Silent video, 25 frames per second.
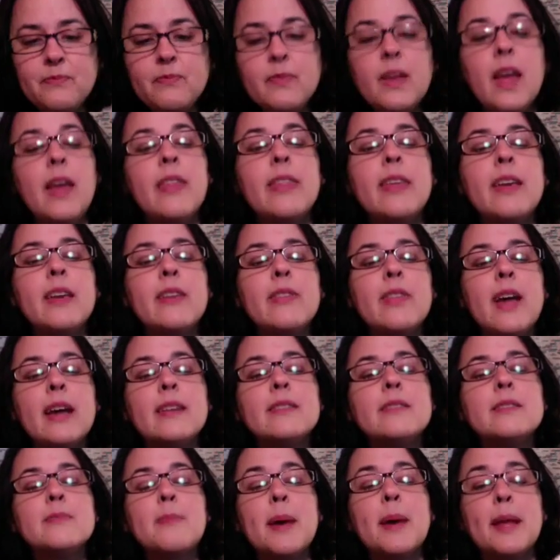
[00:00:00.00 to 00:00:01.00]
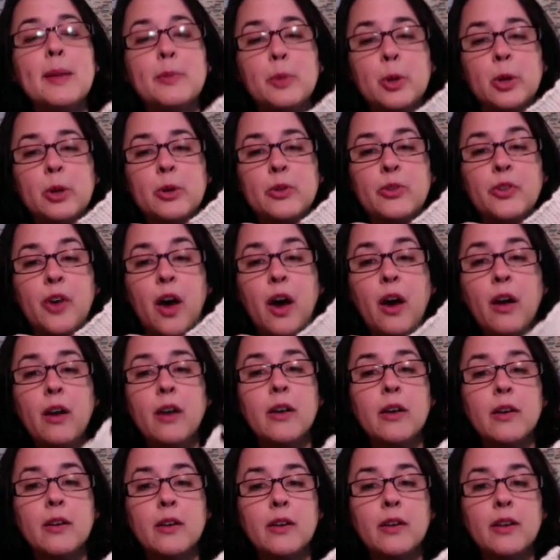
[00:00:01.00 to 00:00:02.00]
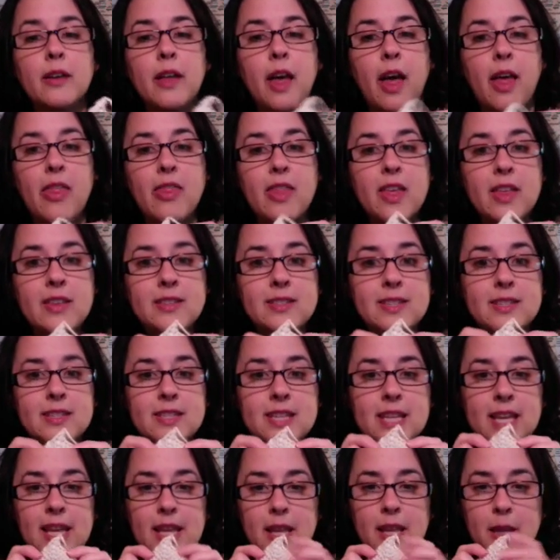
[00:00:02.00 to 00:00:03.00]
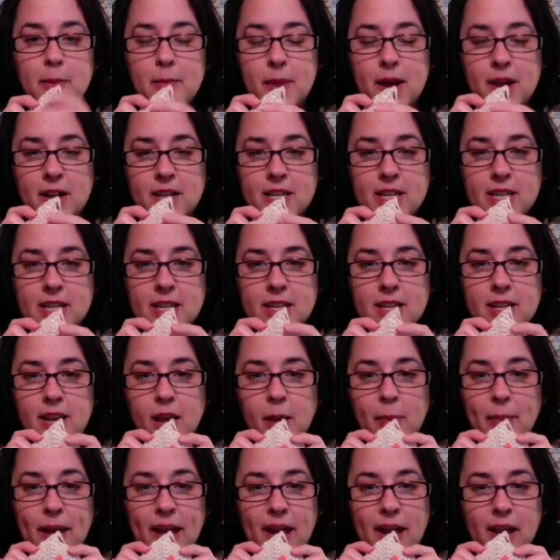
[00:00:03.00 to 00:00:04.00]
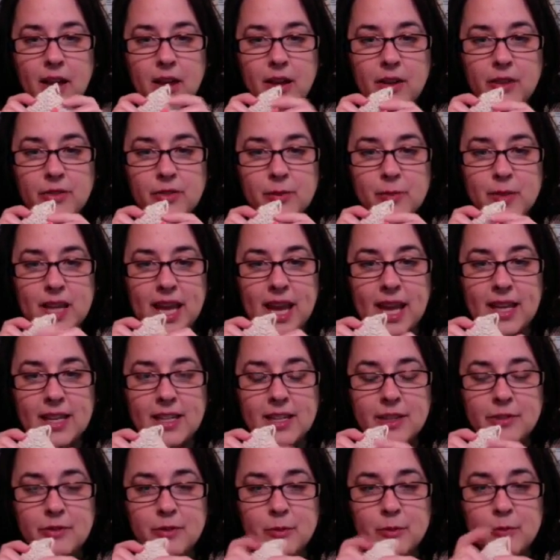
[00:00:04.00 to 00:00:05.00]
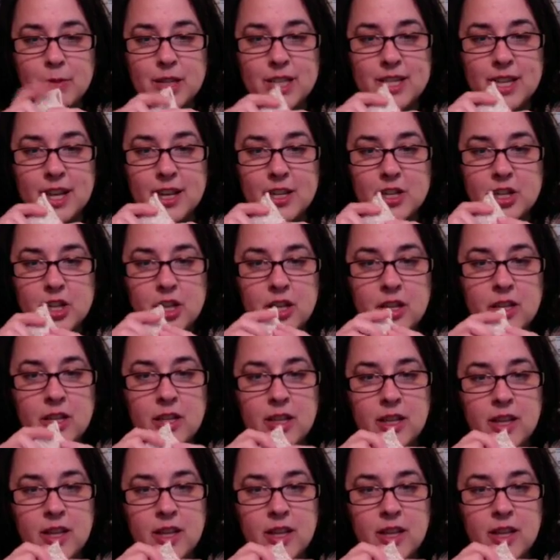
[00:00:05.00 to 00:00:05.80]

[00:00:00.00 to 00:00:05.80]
I think that's Malabrigo sock. And this is the Illimani alpaca from Canada, from Natasha.